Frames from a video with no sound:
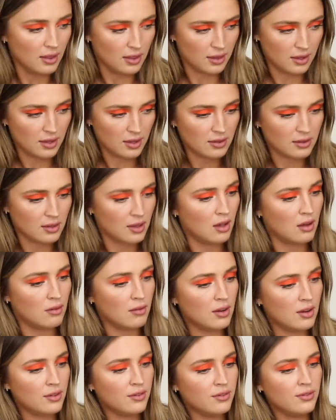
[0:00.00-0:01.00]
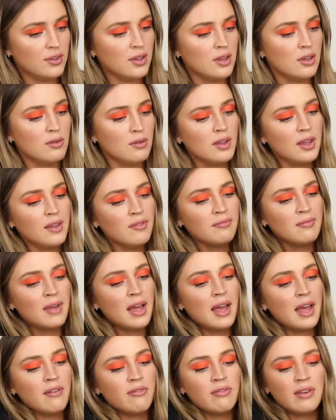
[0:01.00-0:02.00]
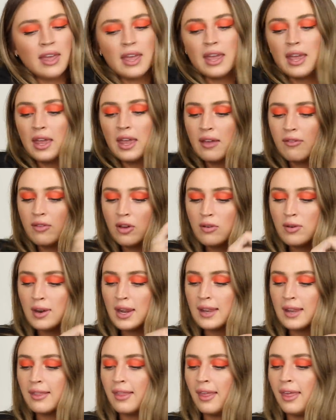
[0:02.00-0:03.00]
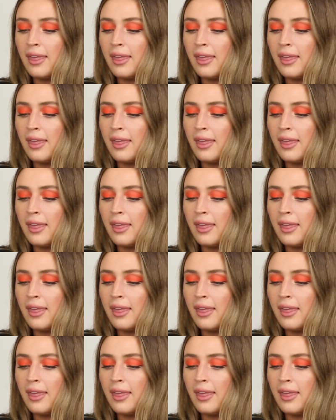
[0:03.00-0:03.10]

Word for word: These are a few of my favorite